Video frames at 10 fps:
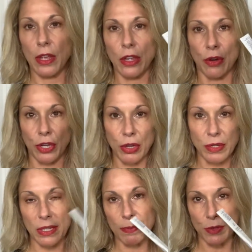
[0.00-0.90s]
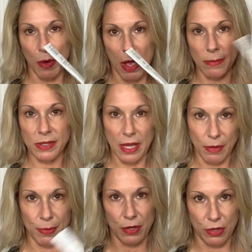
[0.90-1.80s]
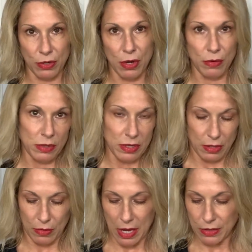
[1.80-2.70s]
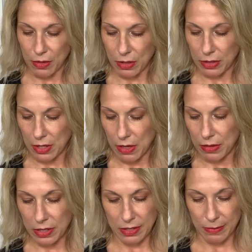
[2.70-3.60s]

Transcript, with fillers: your Q-tip swabs that you put in your nose, that you guys all know this.